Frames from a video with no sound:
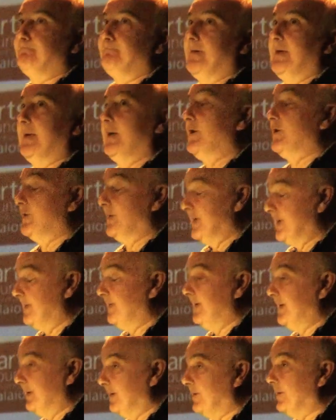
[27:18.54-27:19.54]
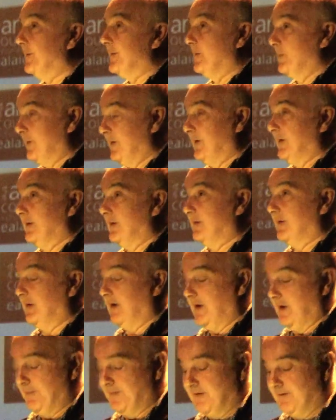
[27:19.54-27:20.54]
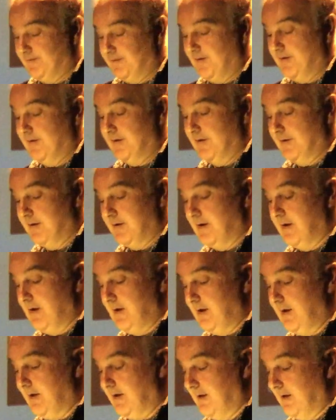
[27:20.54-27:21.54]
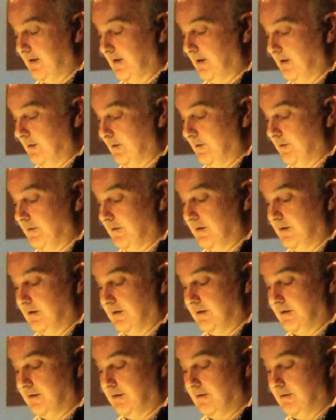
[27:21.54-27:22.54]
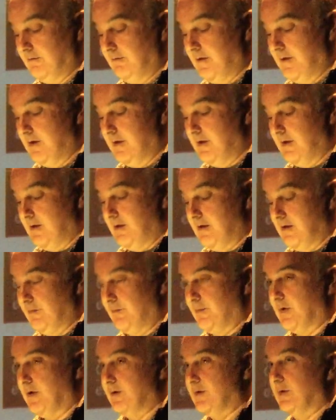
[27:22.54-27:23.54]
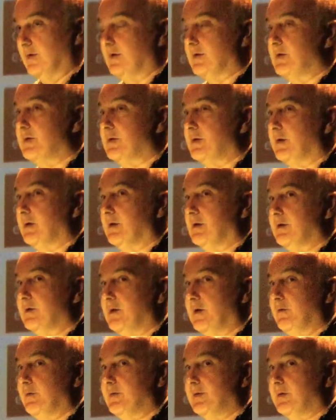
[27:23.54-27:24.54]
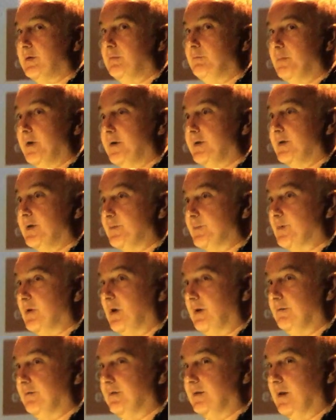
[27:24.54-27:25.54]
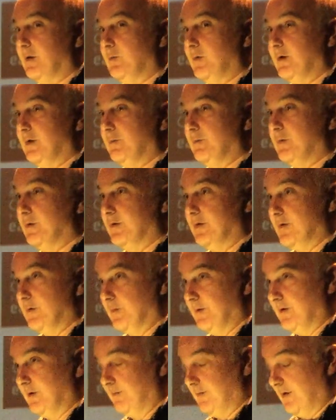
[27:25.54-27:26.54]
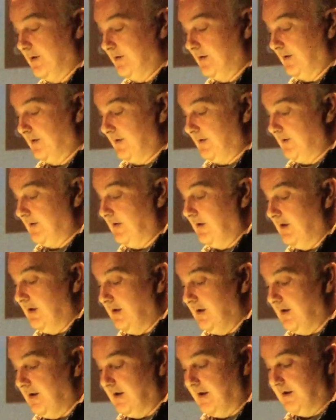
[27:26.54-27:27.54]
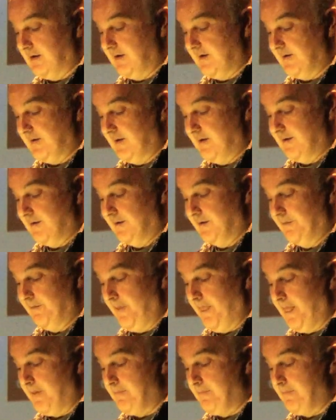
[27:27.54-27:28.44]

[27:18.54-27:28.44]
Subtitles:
an entrance fee that goes with it that helps to fund it, and now the project generates a modest profit that we can put into other projects at the centre.